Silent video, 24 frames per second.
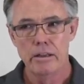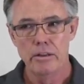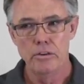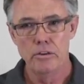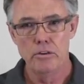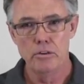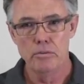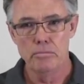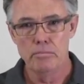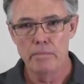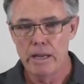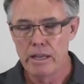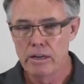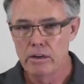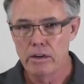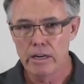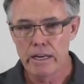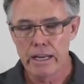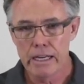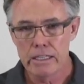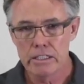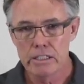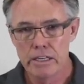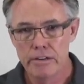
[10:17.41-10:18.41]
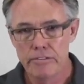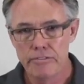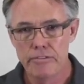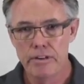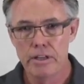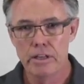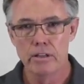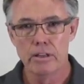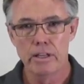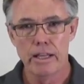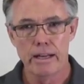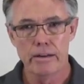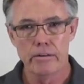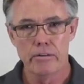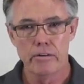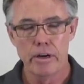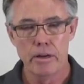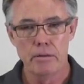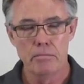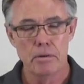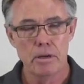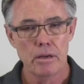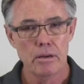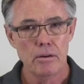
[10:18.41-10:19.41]
you may not actually feel that
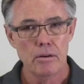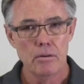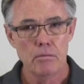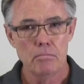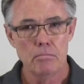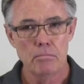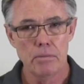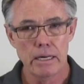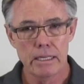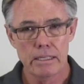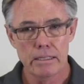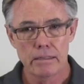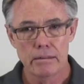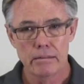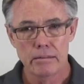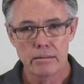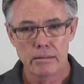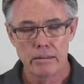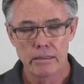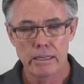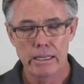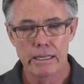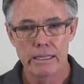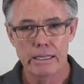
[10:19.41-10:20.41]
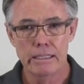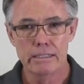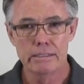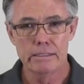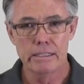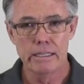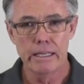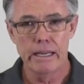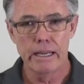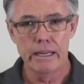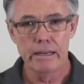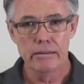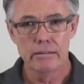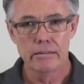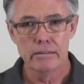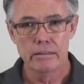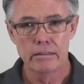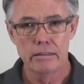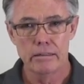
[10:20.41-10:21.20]
creep, but it is there.